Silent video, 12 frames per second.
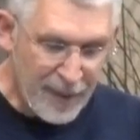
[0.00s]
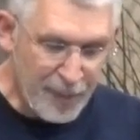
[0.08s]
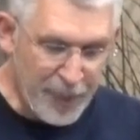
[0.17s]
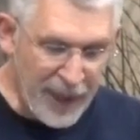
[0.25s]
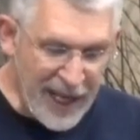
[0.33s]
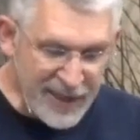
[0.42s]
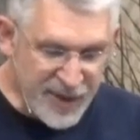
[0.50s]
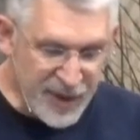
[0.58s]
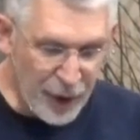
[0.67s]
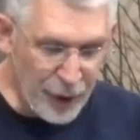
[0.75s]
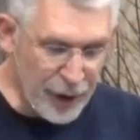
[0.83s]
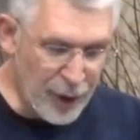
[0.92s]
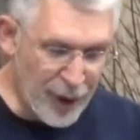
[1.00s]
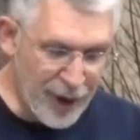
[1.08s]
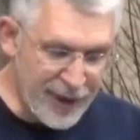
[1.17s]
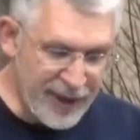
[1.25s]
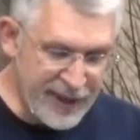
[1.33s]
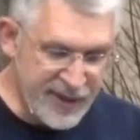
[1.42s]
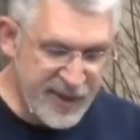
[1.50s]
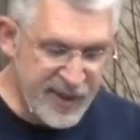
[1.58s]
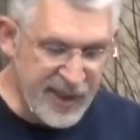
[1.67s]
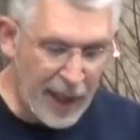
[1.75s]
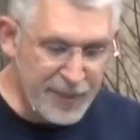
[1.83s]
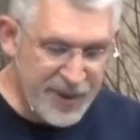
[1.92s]
Bless, O Lord, his
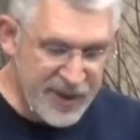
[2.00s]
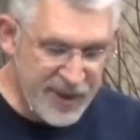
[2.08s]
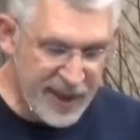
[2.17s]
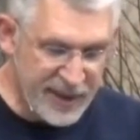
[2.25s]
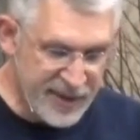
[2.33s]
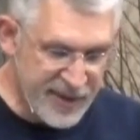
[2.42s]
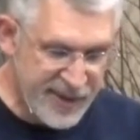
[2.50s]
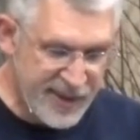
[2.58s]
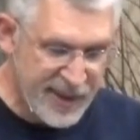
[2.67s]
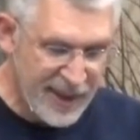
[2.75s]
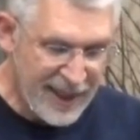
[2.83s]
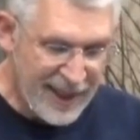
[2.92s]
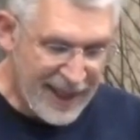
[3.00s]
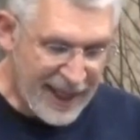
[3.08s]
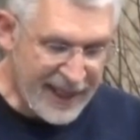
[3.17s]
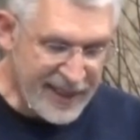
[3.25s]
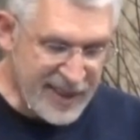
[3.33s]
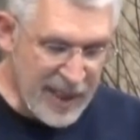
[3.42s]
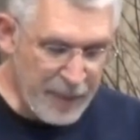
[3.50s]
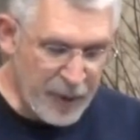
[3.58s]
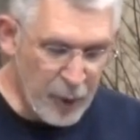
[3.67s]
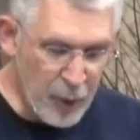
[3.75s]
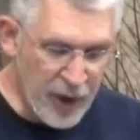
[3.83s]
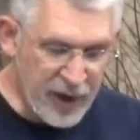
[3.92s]
substance and accept
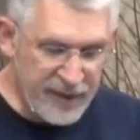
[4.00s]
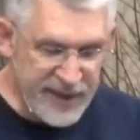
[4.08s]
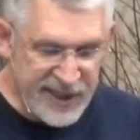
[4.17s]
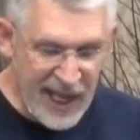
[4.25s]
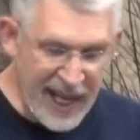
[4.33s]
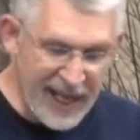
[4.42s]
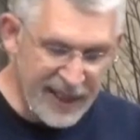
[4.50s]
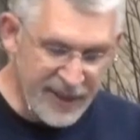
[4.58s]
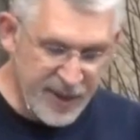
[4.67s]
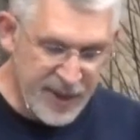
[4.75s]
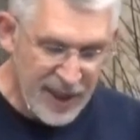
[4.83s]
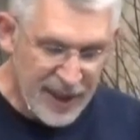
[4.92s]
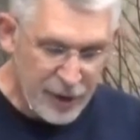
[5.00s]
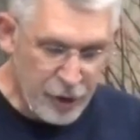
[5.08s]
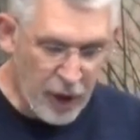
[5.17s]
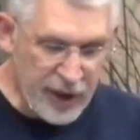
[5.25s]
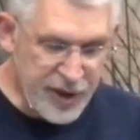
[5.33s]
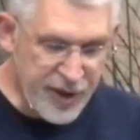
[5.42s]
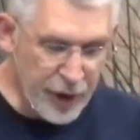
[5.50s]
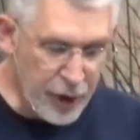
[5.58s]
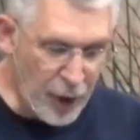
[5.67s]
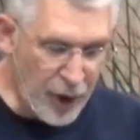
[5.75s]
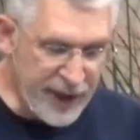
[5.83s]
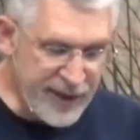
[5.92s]
the work of his hands. Crush the
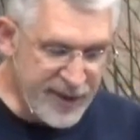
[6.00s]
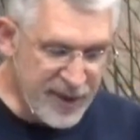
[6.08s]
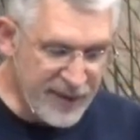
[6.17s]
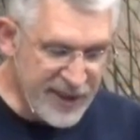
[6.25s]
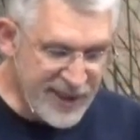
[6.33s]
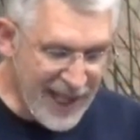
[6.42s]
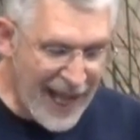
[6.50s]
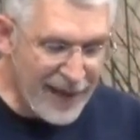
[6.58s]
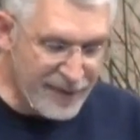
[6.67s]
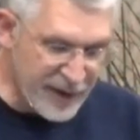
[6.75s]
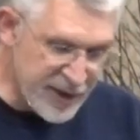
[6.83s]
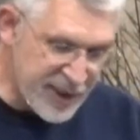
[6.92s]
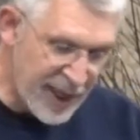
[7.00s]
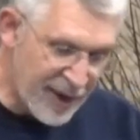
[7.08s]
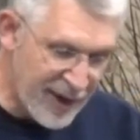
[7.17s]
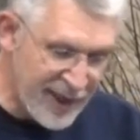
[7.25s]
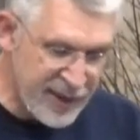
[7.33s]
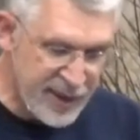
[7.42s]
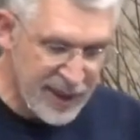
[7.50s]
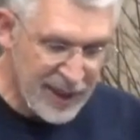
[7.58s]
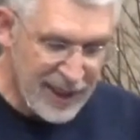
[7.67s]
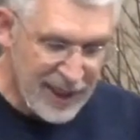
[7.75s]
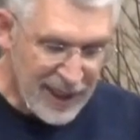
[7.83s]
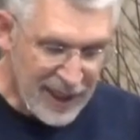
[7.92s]
loins of his adversaries,
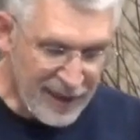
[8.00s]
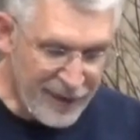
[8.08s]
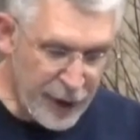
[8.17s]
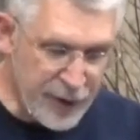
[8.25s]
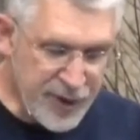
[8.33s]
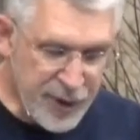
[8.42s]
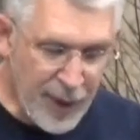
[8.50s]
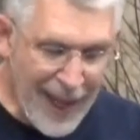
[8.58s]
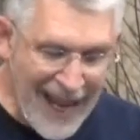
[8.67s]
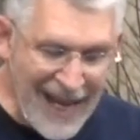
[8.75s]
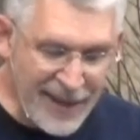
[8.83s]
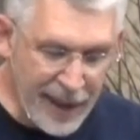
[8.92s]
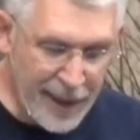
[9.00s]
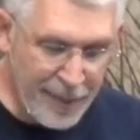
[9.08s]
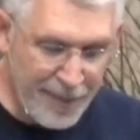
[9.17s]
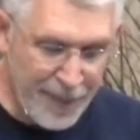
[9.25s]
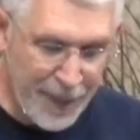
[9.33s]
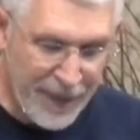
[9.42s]
of those who hate him,